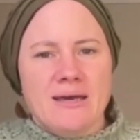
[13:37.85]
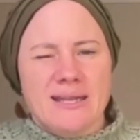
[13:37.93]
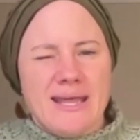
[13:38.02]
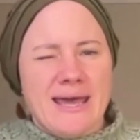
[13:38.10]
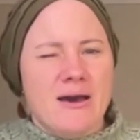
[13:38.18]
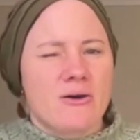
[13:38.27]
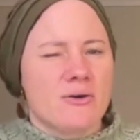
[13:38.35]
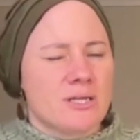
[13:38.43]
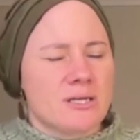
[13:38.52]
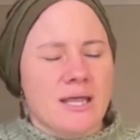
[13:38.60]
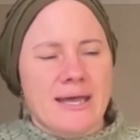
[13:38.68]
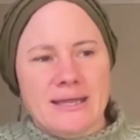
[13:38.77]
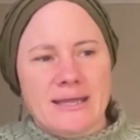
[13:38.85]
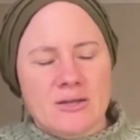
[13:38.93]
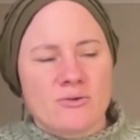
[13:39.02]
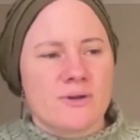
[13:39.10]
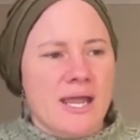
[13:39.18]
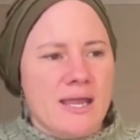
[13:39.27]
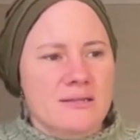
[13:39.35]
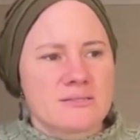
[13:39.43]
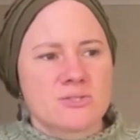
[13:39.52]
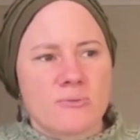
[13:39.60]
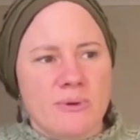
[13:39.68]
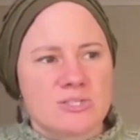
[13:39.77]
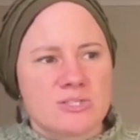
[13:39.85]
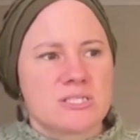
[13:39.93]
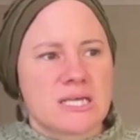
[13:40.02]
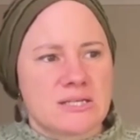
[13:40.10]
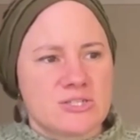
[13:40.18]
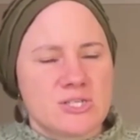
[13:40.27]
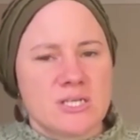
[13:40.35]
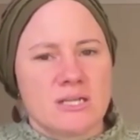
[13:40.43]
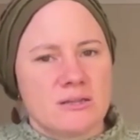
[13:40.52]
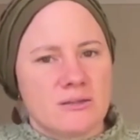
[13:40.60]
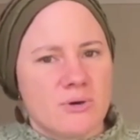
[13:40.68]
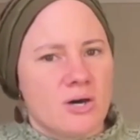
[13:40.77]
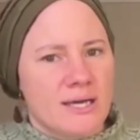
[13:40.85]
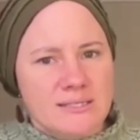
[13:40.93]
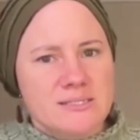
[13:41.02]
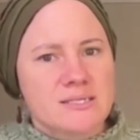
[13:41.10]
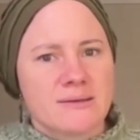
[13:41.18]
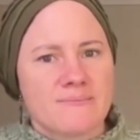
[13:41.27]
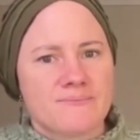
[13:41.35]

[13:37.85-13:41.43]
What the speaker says: and how it creates so much tension in the mind,